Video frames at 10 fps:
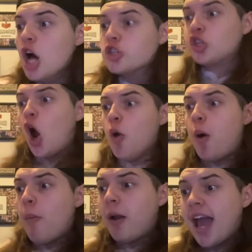
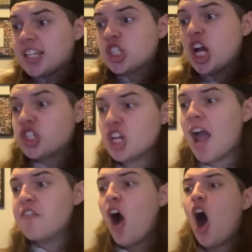Superplex to
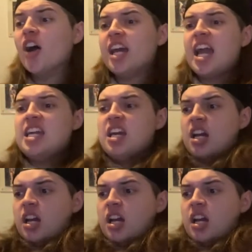Jeff Hardy.